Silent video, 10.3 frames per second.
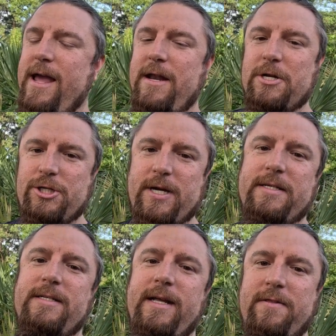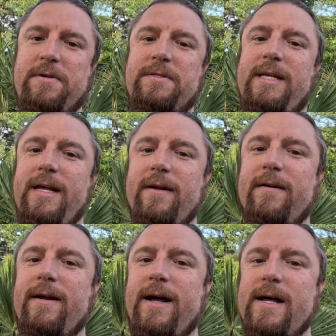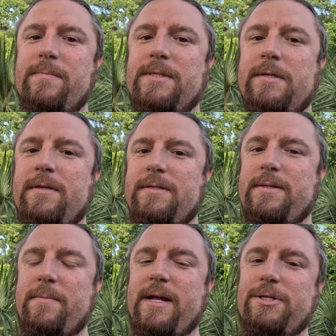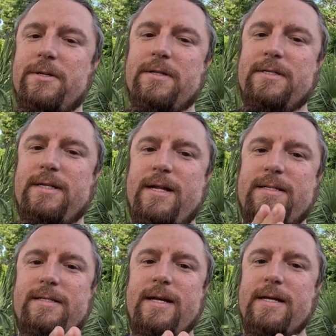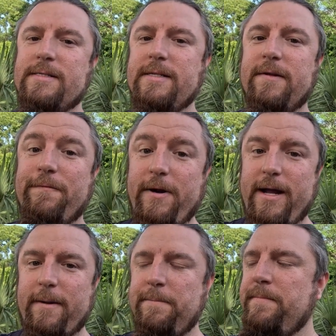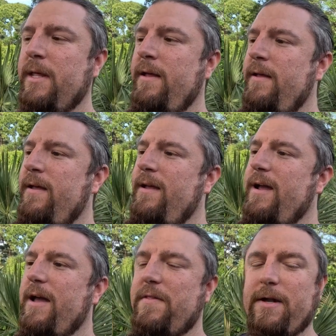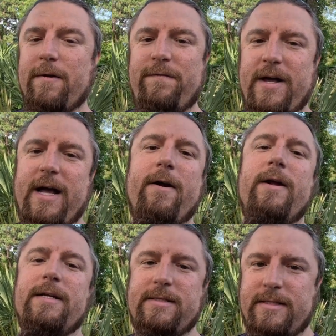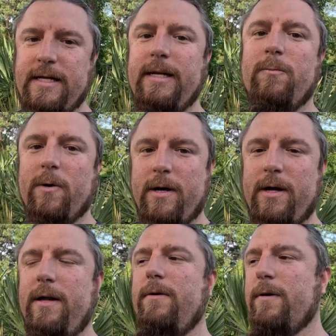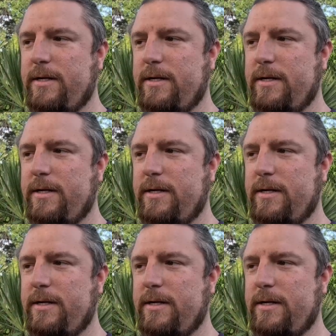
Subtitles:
and adjusting those gear knobs to make sure the sun stays in the frame. And then you're firing C1 or